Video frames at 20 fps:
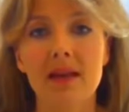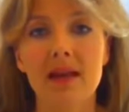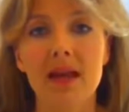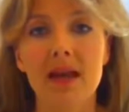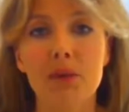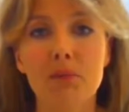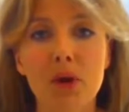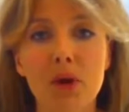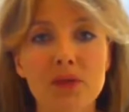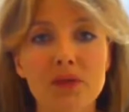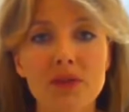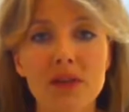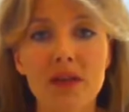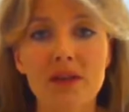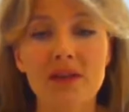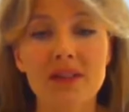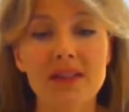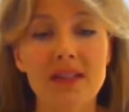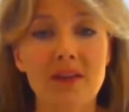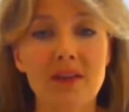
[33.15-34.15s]
And most of
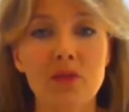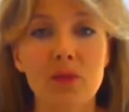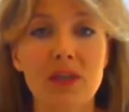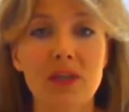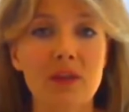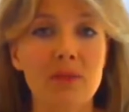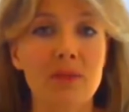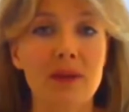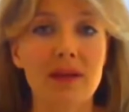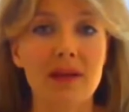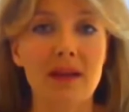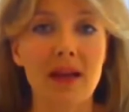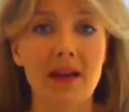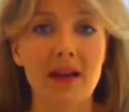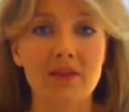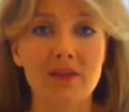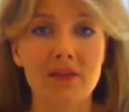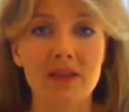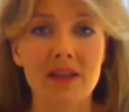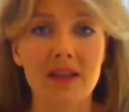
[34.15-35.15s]
us, after we get
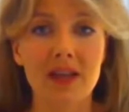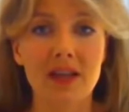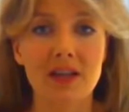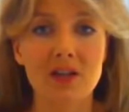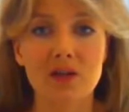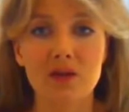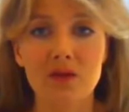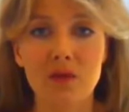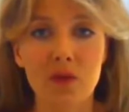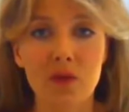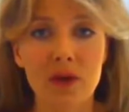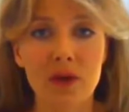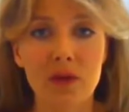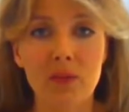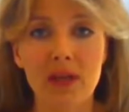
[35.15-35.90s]
after the age of 40,